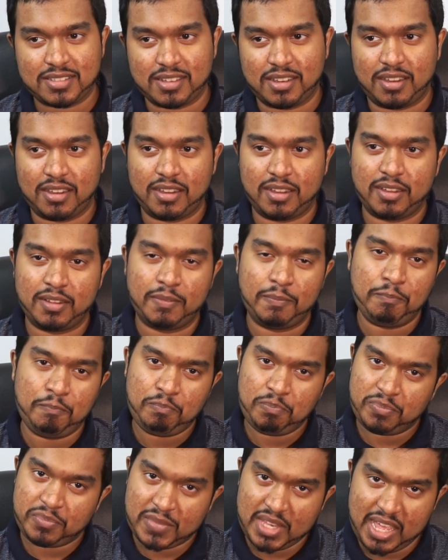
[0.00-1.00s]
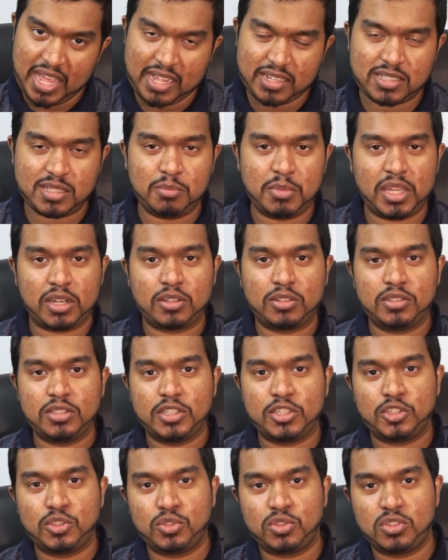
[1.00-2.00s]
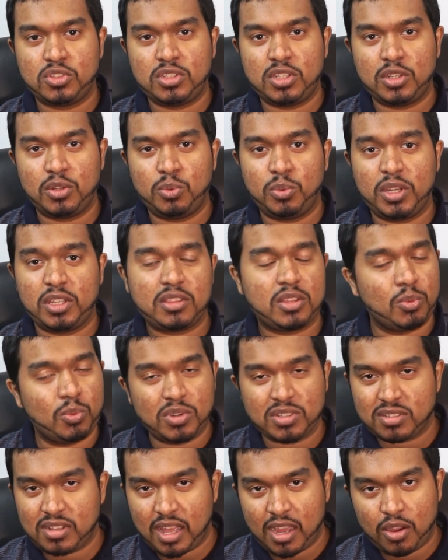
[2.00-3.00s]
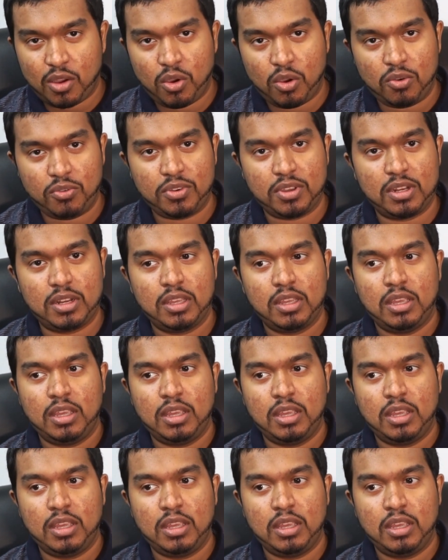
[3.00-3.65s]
Had some medical issues to deal with. It was not COVID.